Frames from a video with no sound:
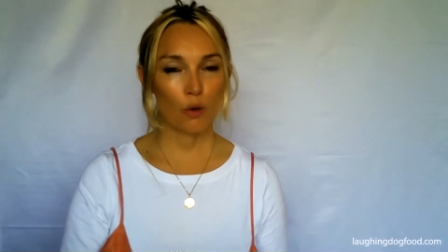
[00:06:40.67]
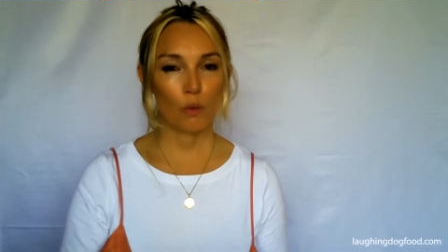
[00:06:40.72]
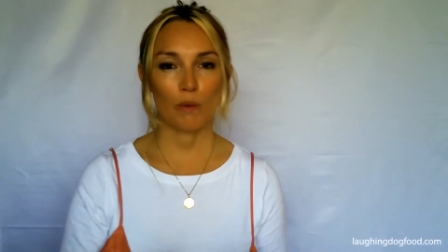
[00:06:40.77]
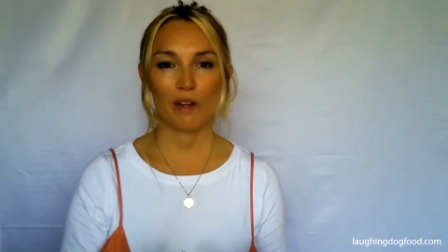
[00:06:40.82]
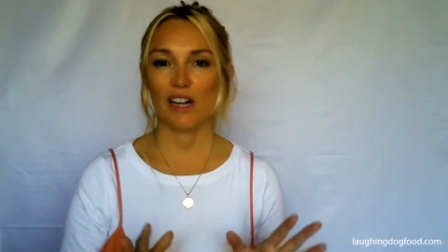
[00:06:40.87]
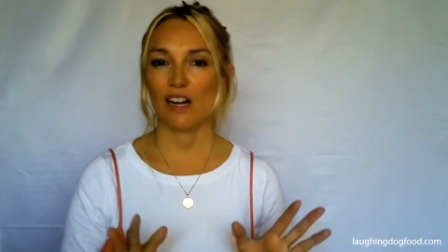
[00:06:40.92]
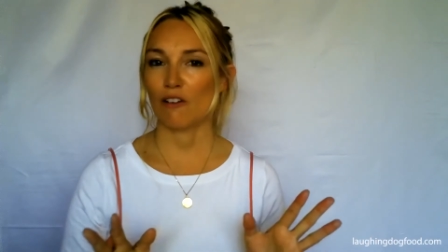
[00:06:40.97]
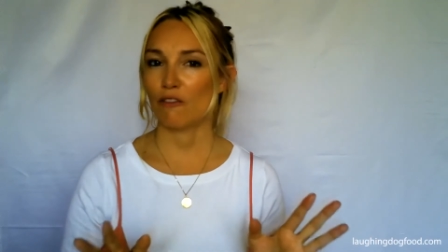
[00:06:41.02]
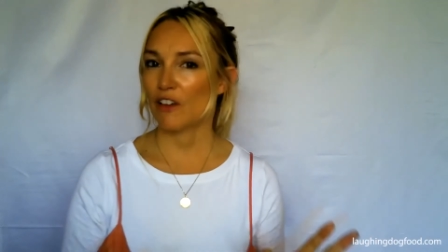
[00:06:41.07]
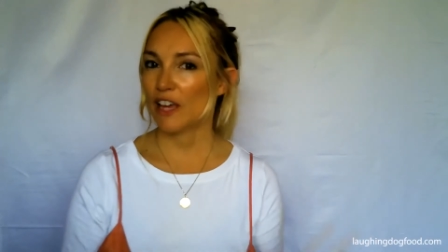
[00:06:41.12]
We
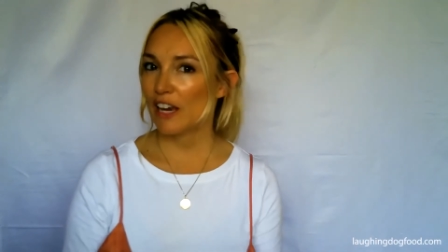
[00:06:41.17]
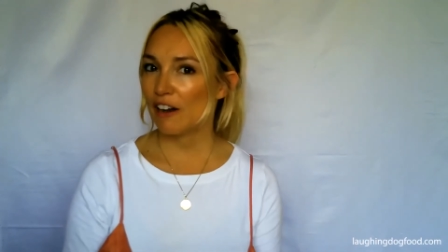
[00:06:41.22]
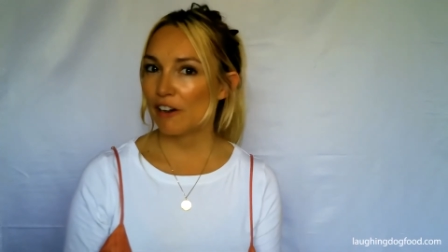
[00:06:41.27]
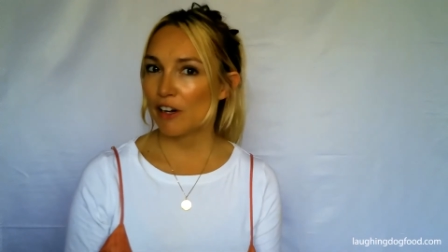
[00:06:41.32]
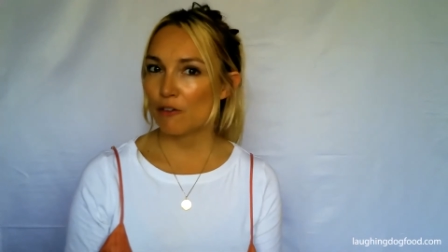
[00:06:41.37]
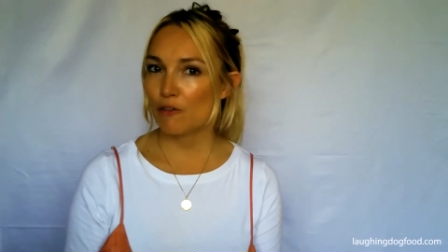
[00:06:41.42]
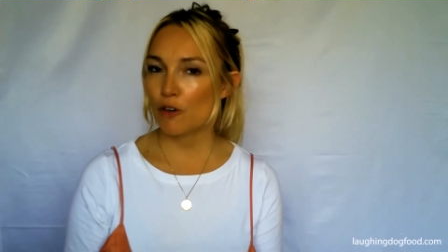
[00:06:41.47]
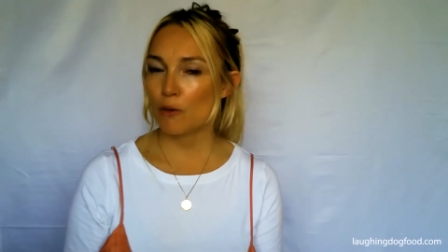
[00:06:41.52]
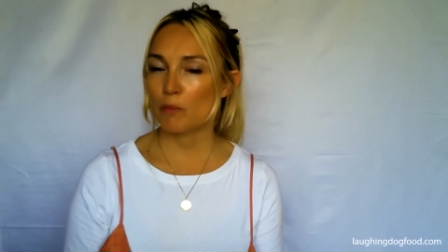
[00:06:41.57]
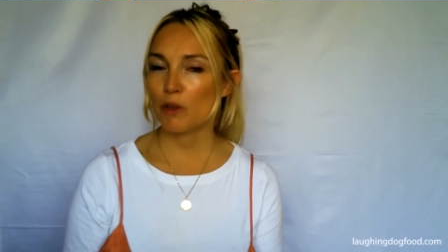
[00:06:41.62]
love hearing
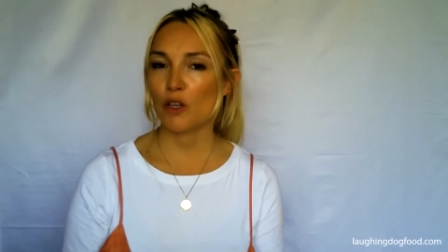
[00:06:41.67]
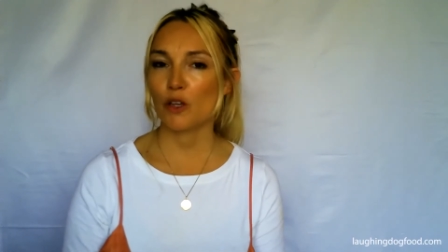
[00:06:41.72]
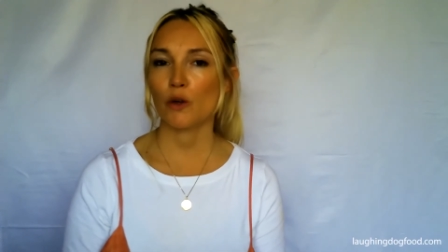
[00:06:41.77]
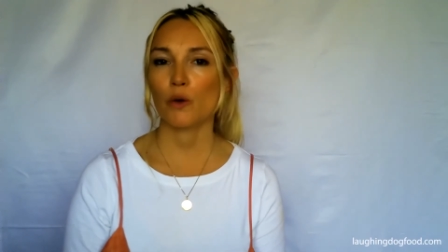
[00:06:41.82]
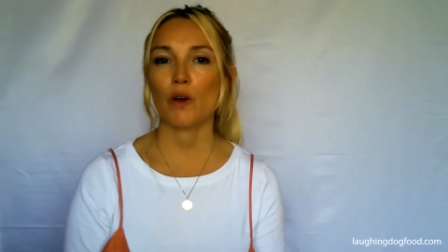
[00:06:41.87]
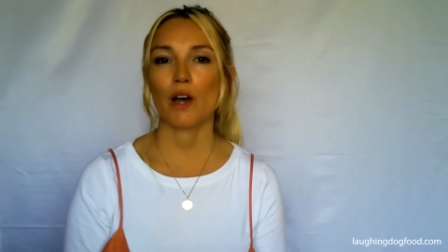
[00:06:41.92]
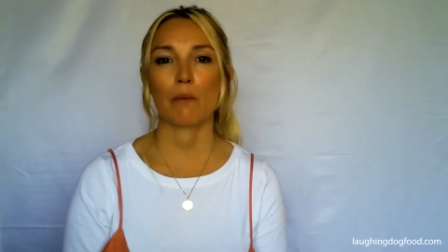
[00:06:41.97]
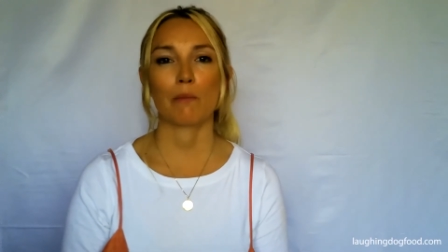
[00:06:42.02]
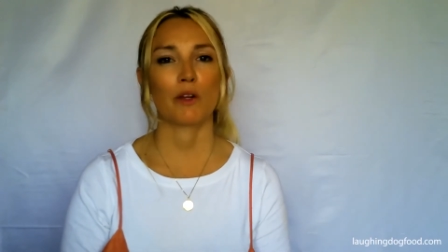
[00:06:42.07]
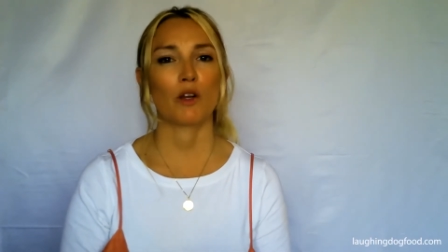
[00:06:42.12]
from you
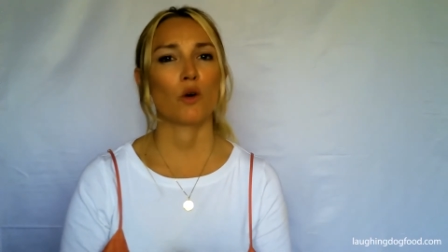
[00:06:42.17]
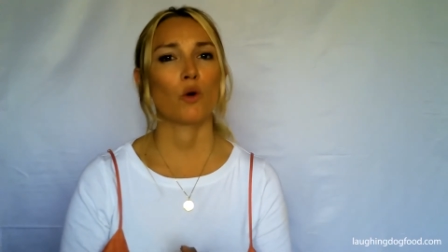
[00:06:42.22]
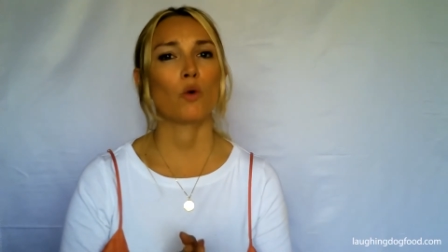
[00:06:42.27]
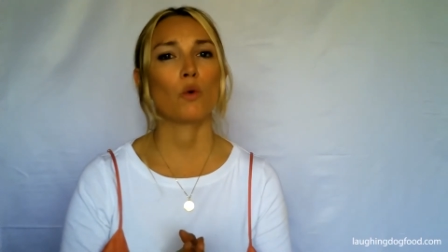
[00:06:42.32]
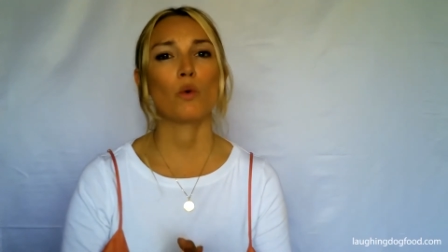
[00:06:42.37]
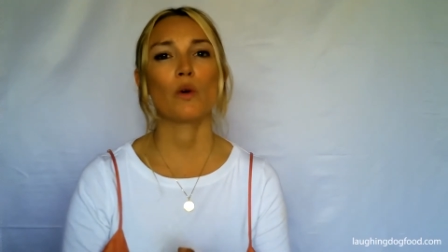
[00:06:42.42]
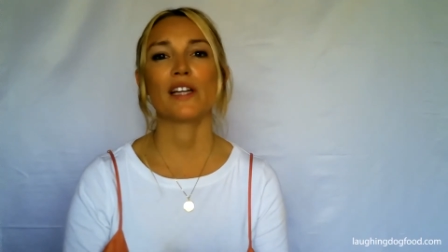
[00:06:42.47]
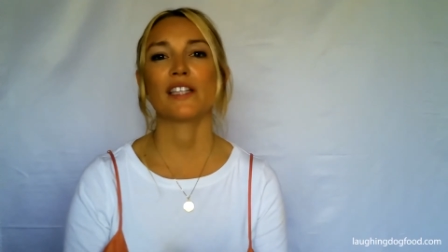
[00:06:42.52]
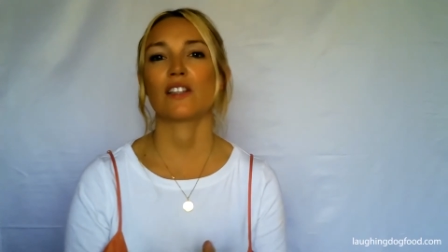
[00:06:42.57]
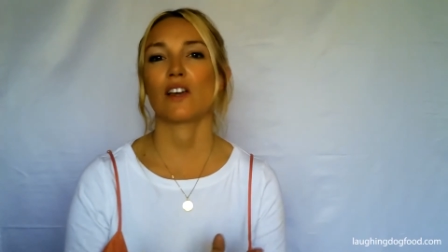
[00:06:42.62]
and we'll
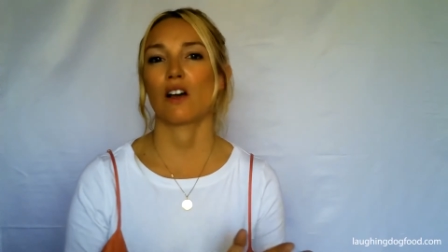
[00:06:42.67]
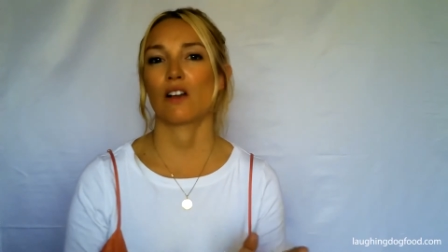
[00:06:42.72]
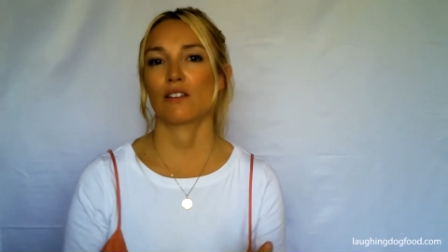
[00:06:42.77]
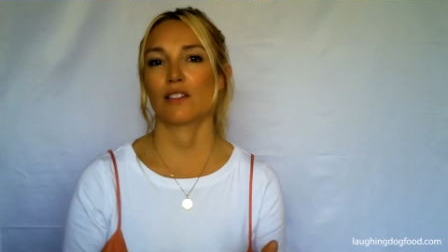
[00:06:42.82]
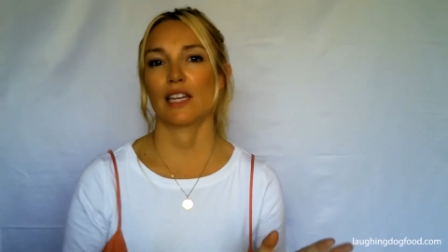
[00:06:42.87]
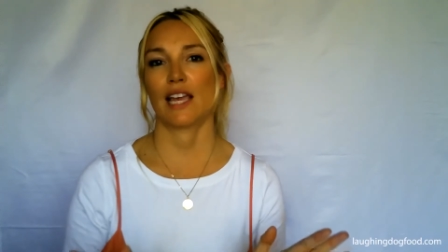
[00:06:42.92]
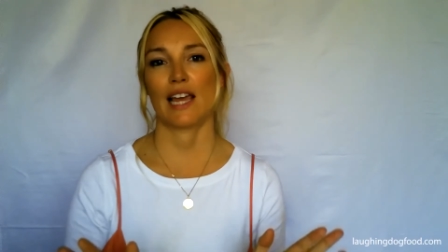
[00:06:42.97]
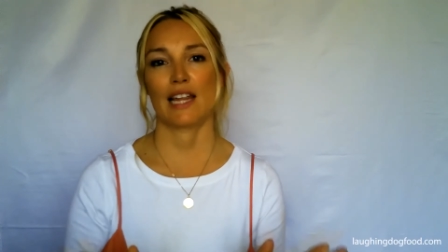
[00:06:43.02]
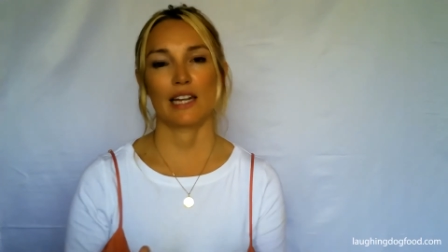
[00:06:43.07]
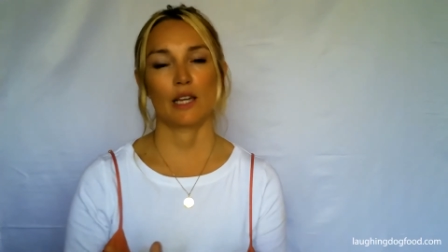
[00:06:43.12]
always answer
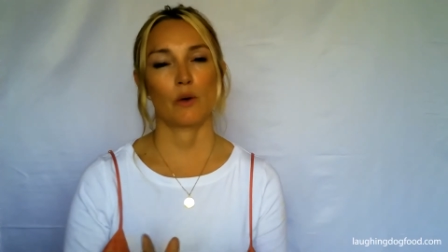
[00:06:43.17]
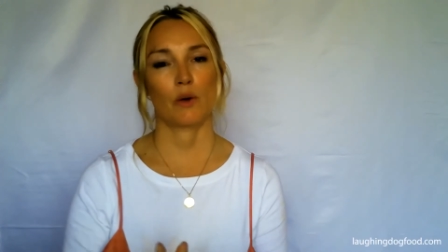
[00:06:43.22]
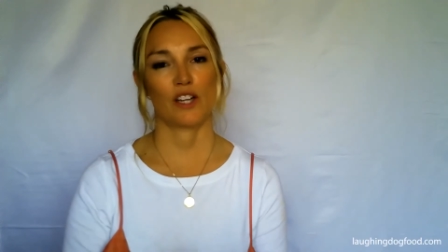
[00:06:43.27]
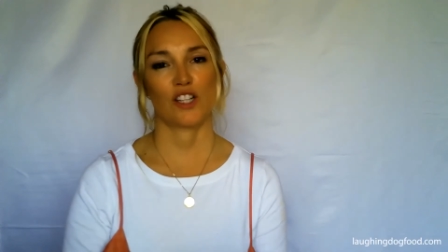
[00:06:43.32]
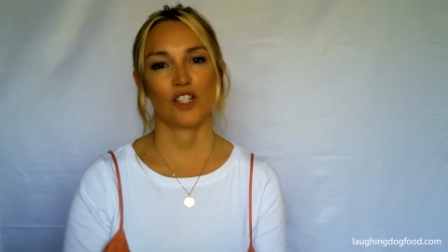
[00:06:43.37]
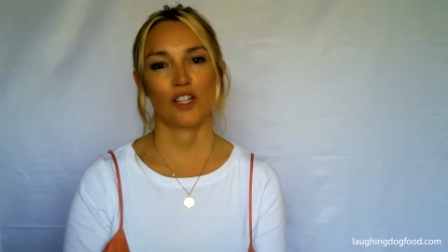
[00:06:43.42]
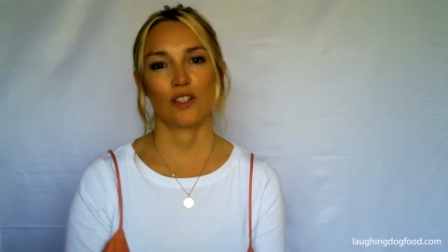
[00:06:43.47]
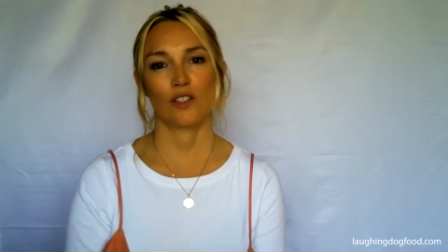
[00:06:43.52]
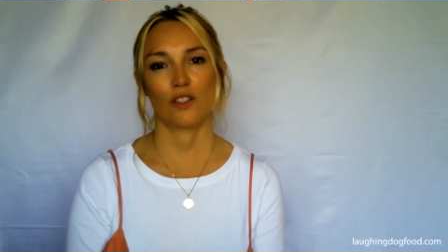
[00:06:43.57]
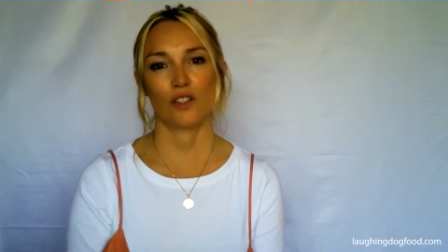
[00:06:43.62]
any
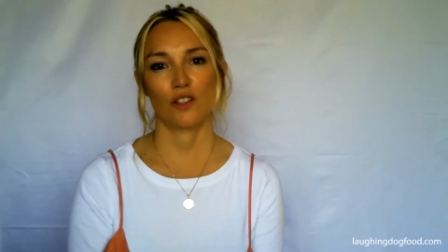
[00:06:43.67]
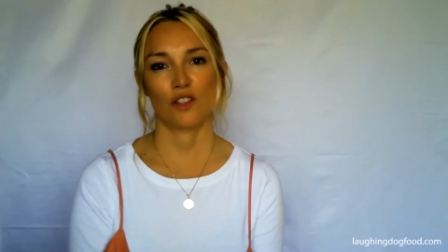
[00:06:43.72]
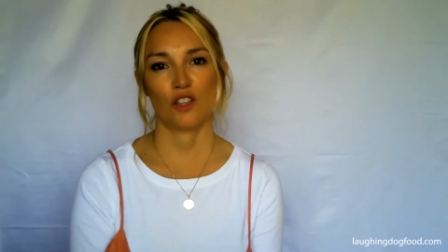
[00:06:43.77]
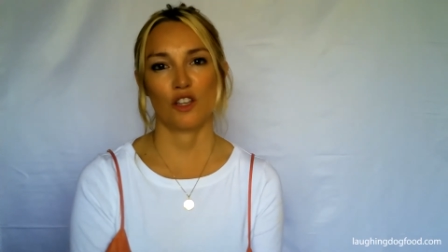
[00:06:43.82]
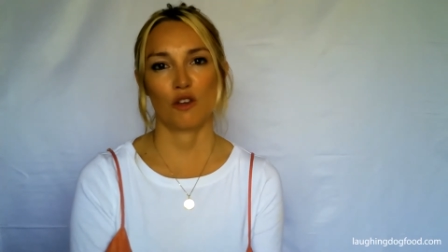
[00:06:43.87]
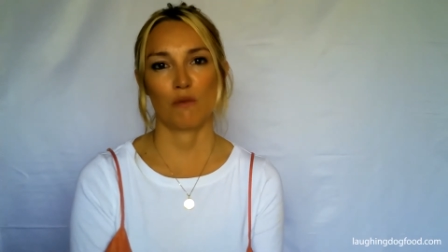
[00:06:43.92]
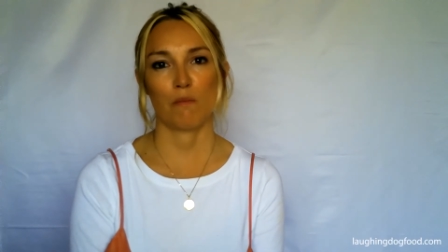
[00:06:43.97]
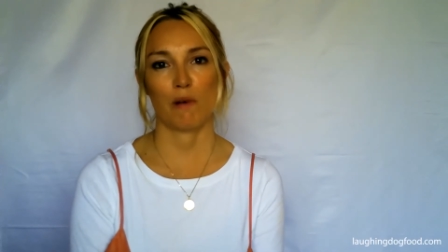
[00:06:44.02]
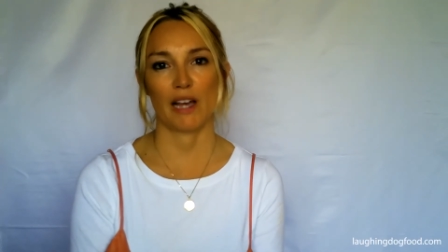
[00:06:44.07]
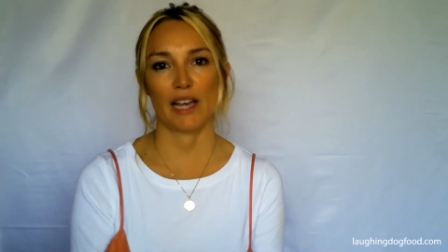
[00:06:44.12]
questions that
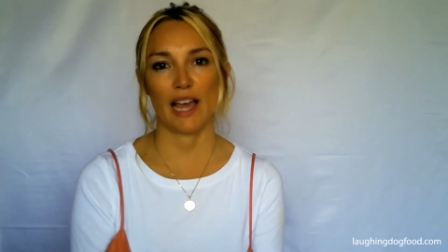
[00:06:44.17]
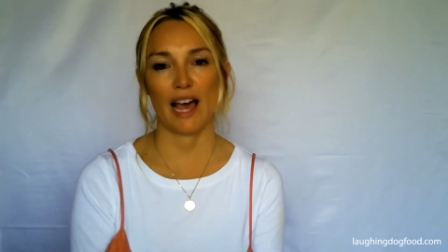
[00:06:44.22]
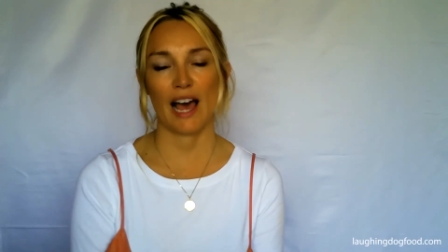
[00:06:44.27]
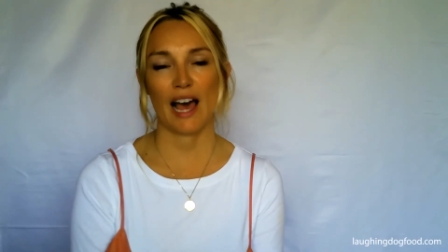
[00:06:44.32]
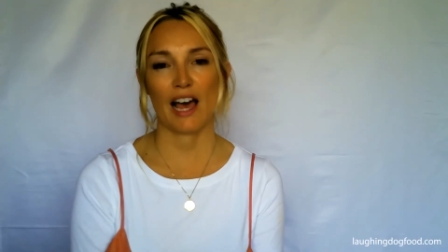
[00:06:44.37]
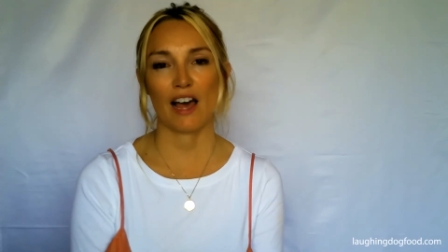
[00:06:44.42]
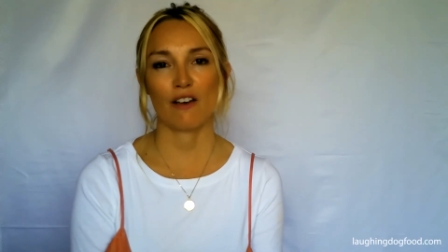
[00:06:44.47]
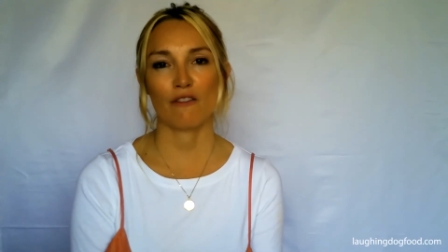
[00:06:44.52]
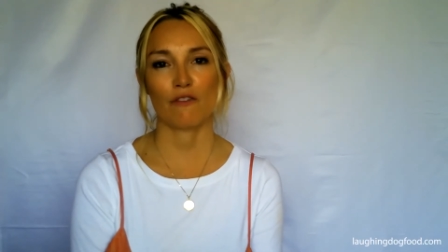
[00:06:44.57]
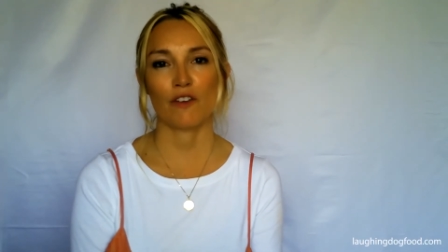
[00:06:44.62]
you might
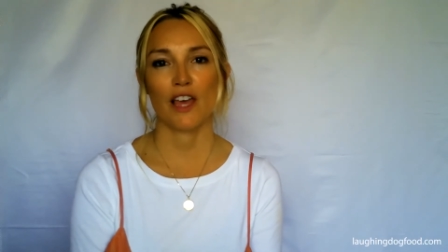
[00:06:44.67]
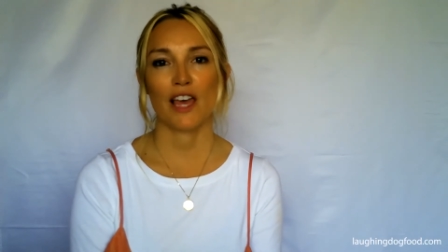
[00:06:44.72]
have.